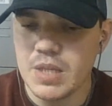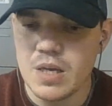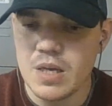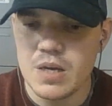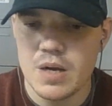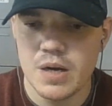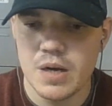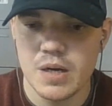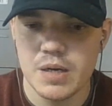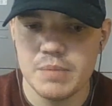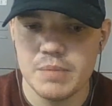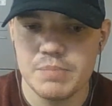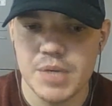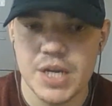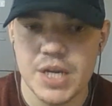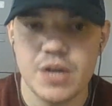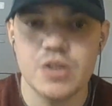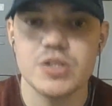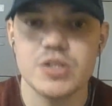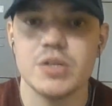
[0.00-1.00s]
But
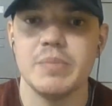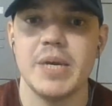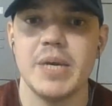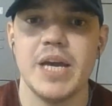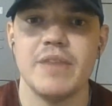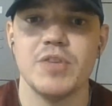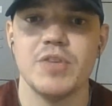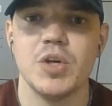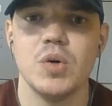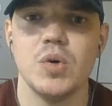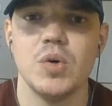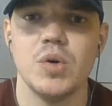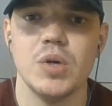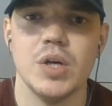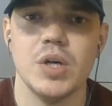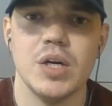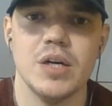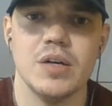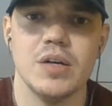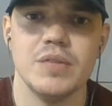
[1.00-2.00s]
I also may have a goal
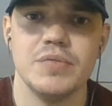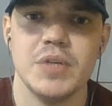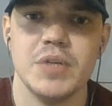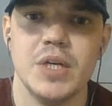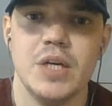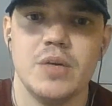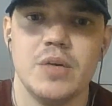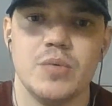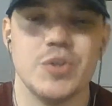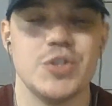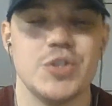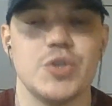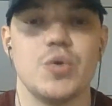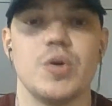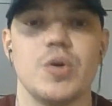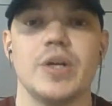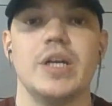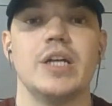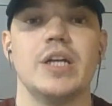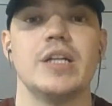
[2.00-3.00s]
of
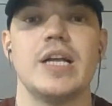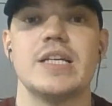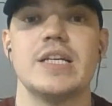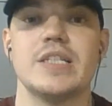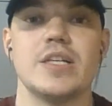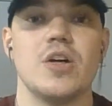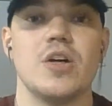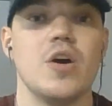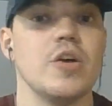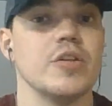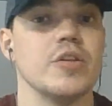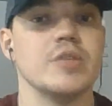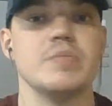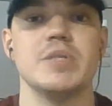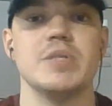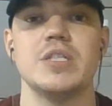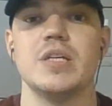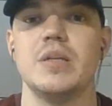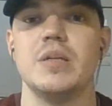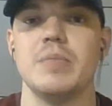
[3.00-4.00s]
restoring a classic car that's been
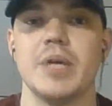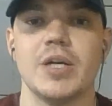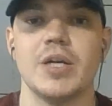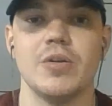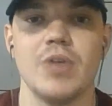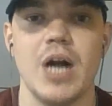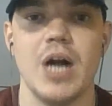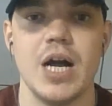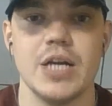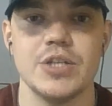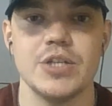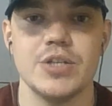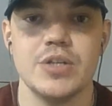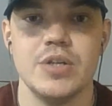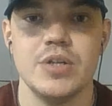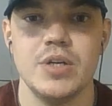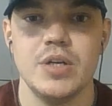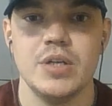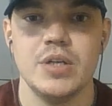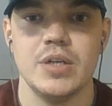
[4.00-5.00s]
sitting in my garage.
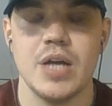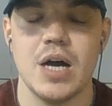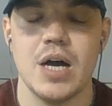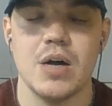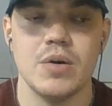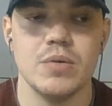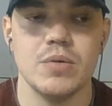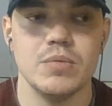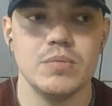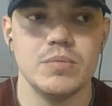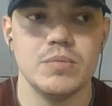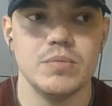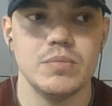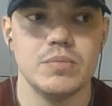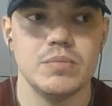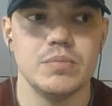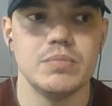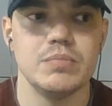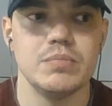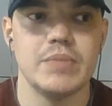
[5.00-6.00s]
Now,
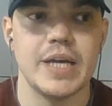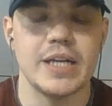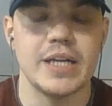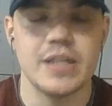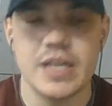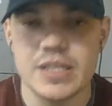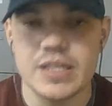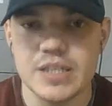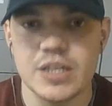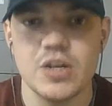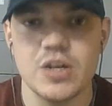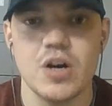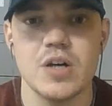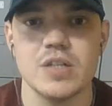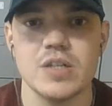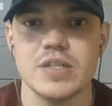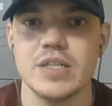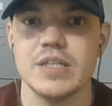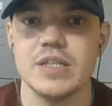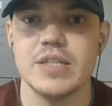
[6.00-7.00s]
that classic car
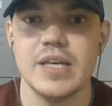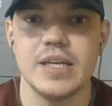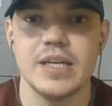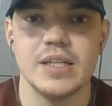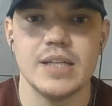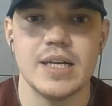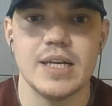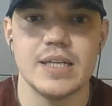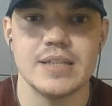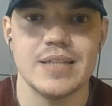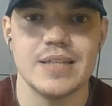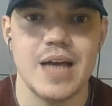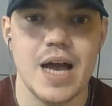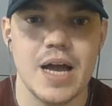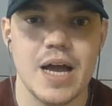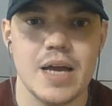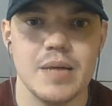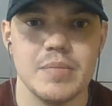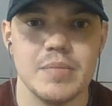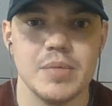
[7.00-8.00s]
is going to take a lot of
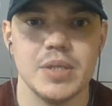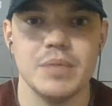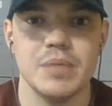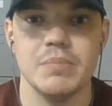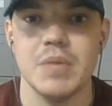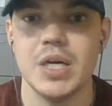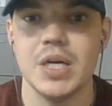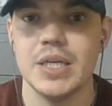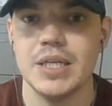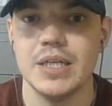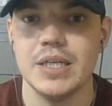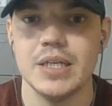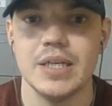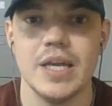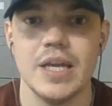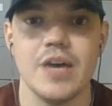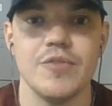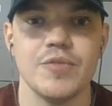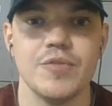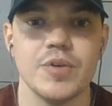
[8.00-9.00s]
time and money and
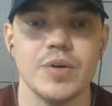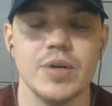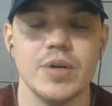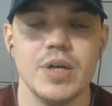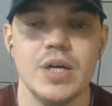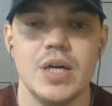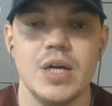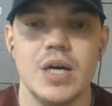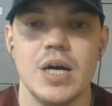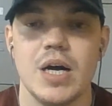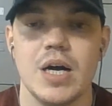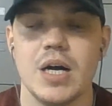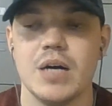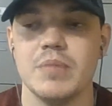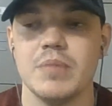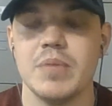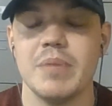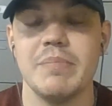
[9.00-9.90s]
effort that